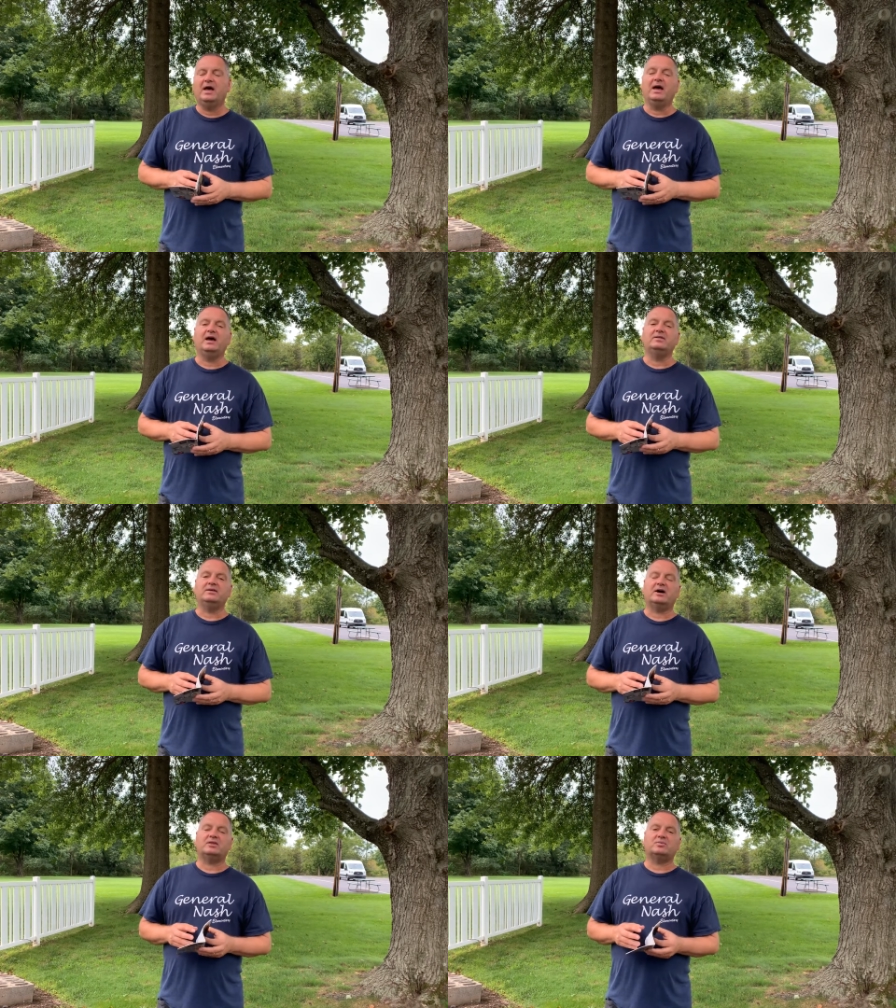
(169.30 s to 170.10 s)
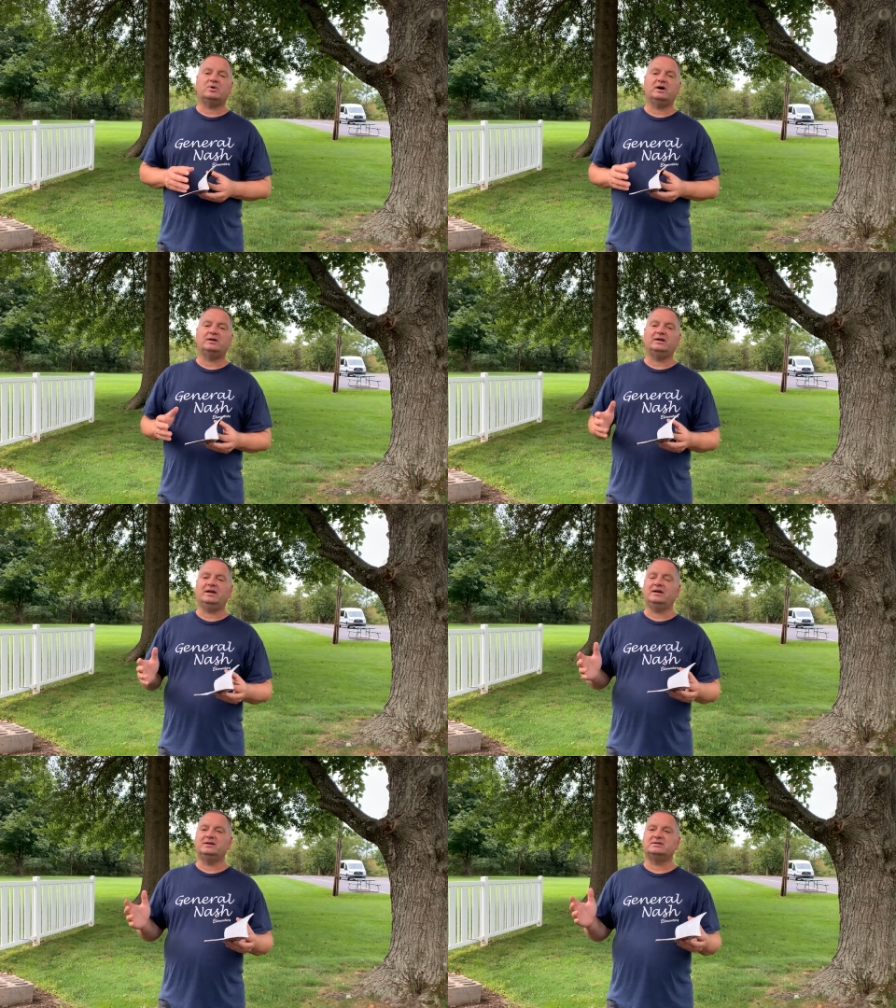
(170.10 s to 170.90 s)
And the other one
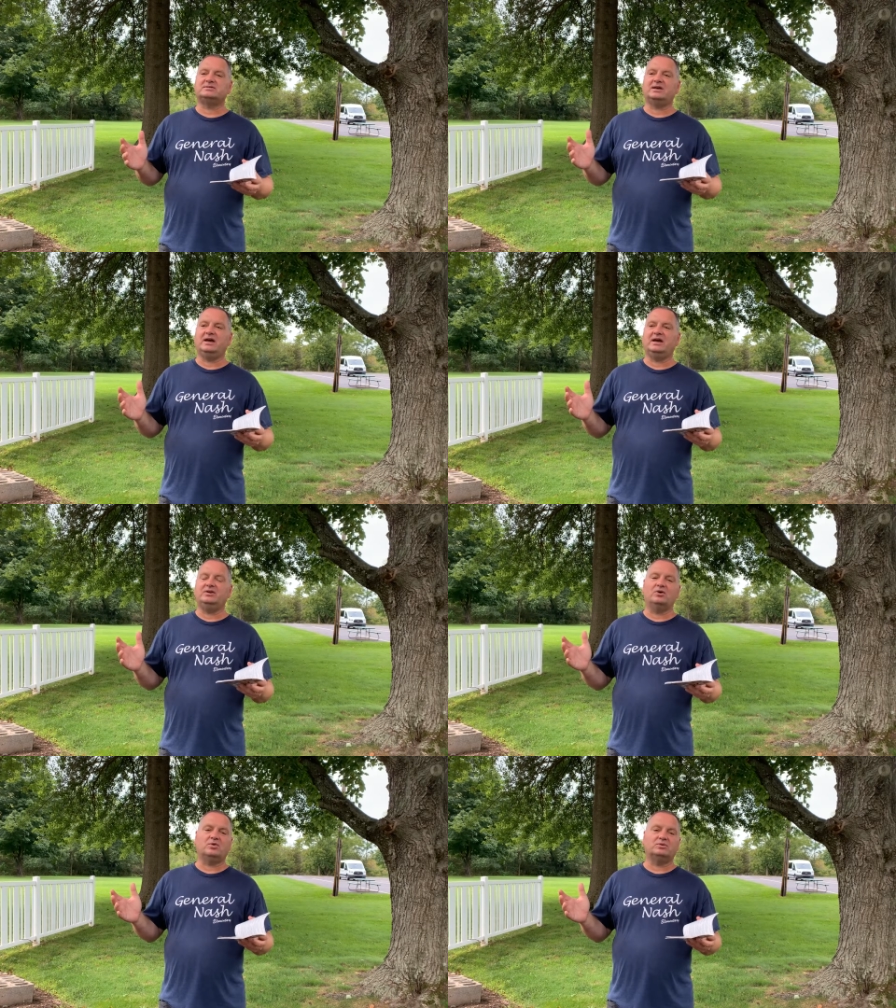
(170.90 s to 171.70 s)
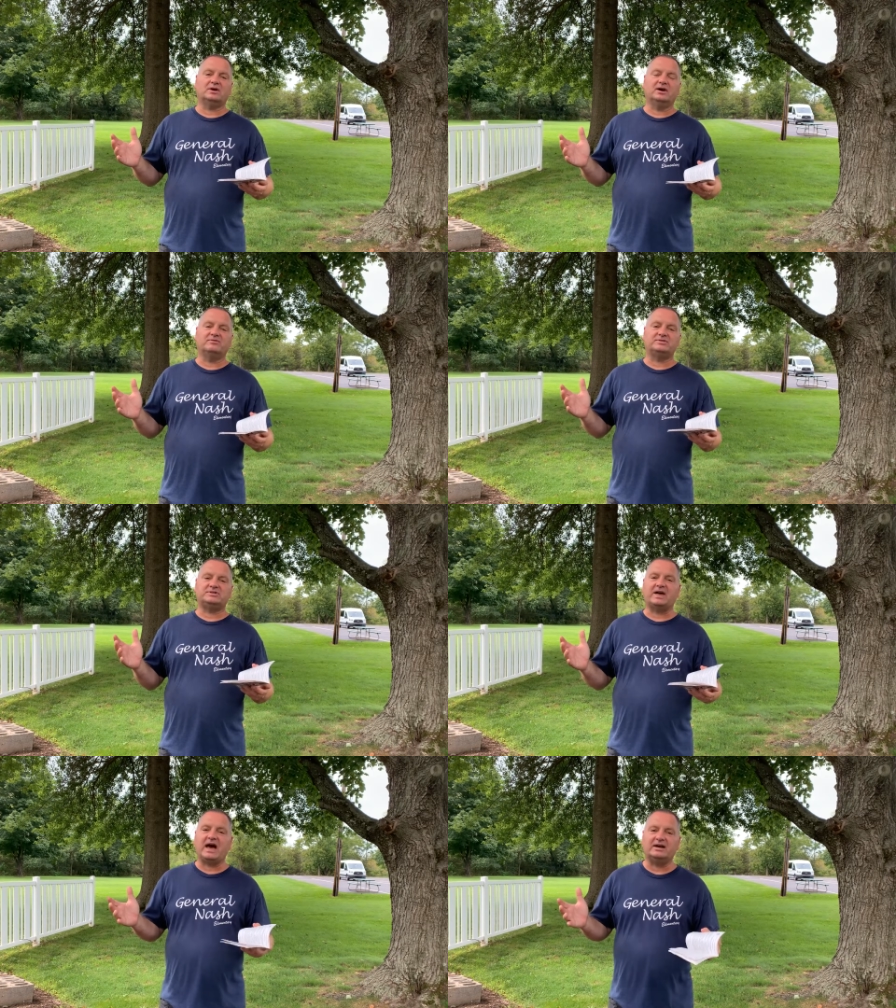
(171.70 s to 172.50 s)
is a note of
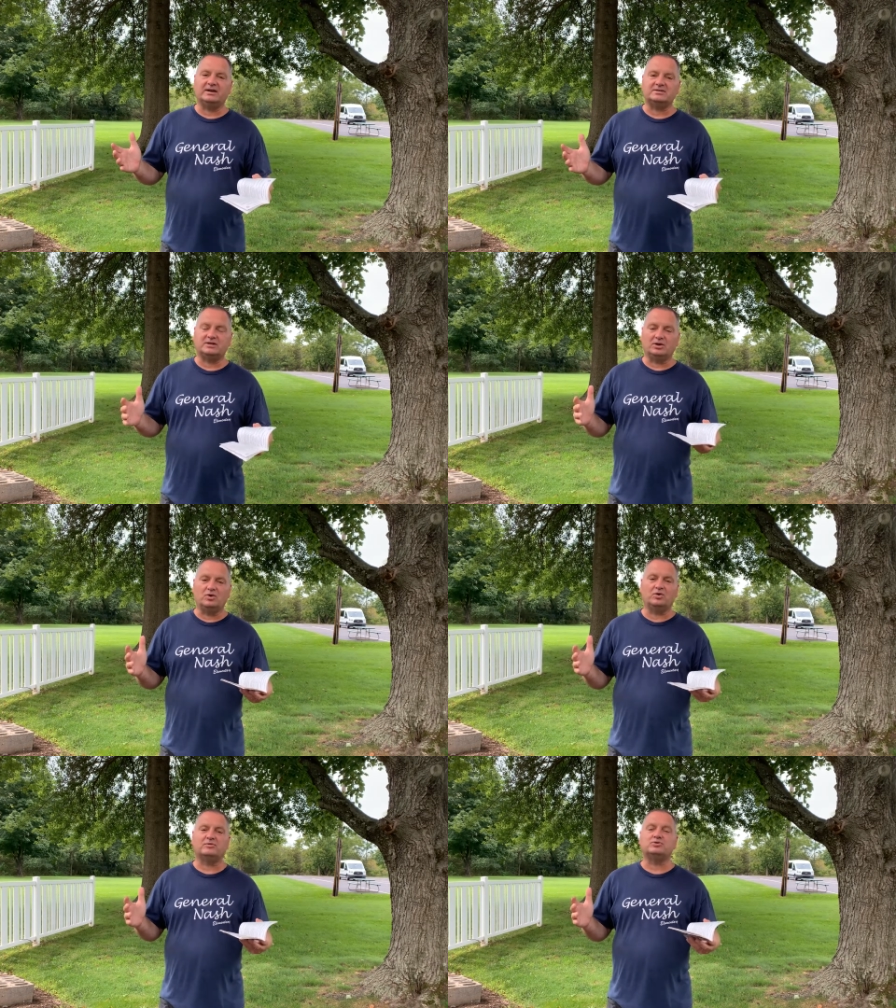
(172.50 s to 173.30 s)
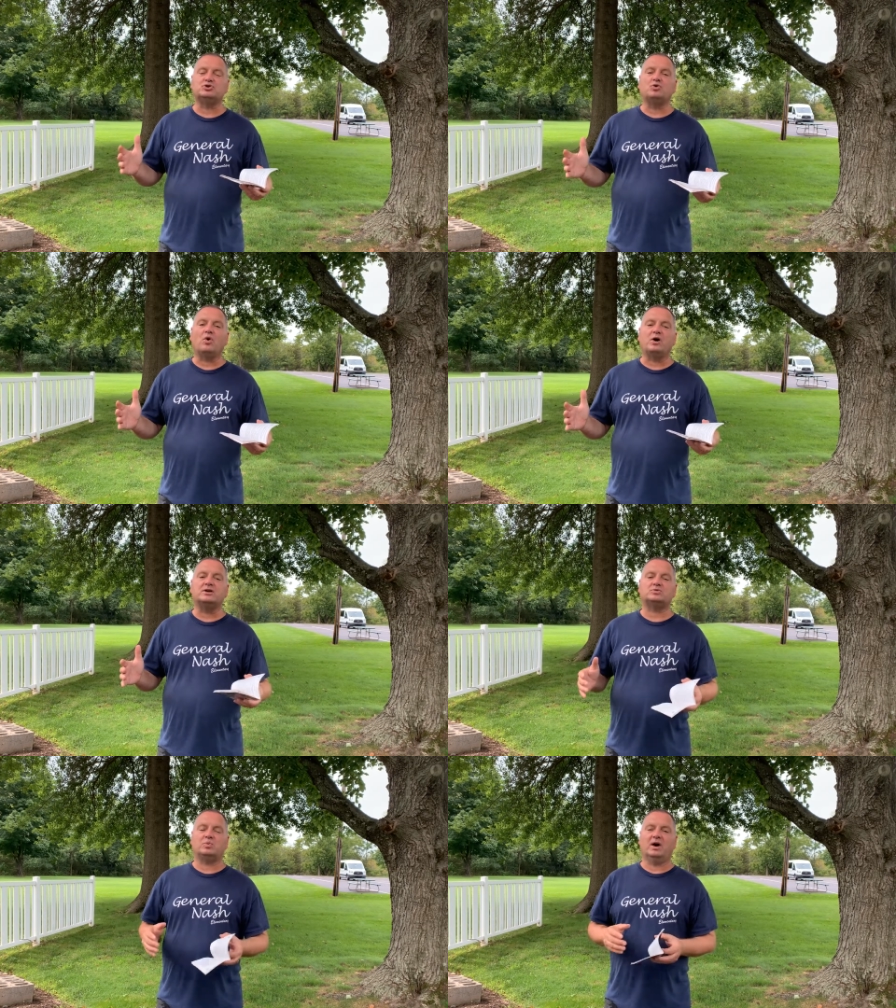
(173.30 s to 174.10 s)
sadness and a note of joy
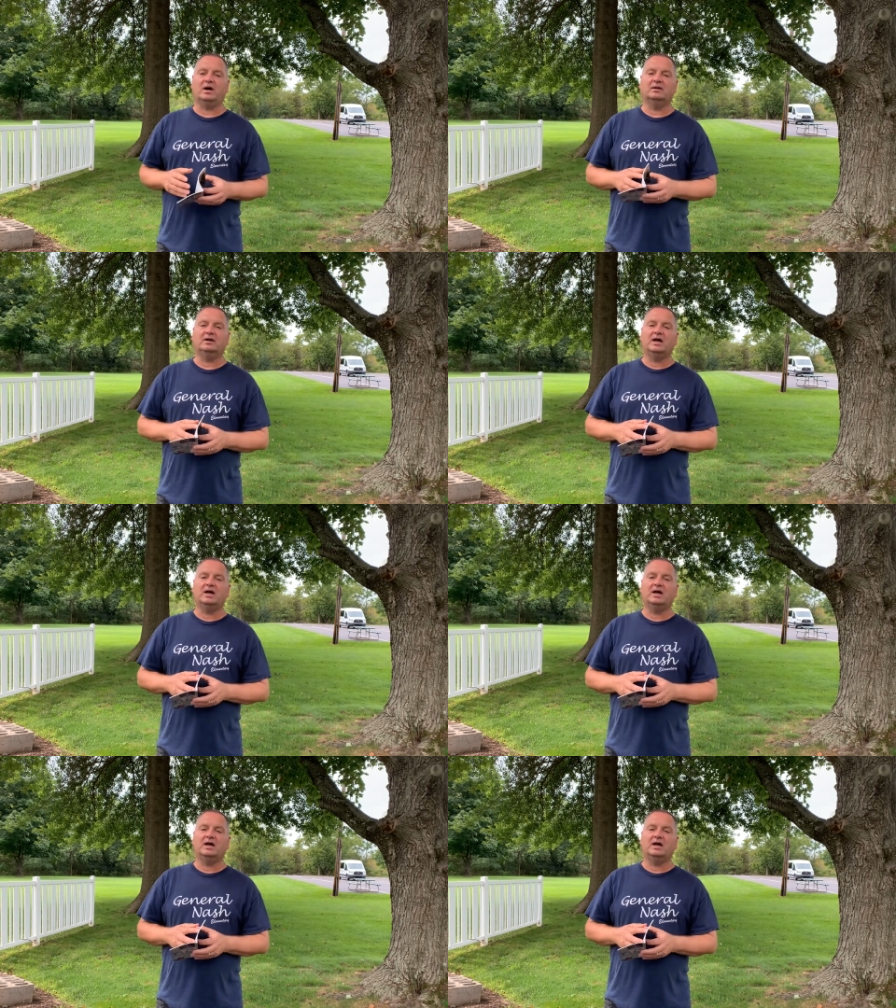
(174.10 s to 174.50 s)
as well.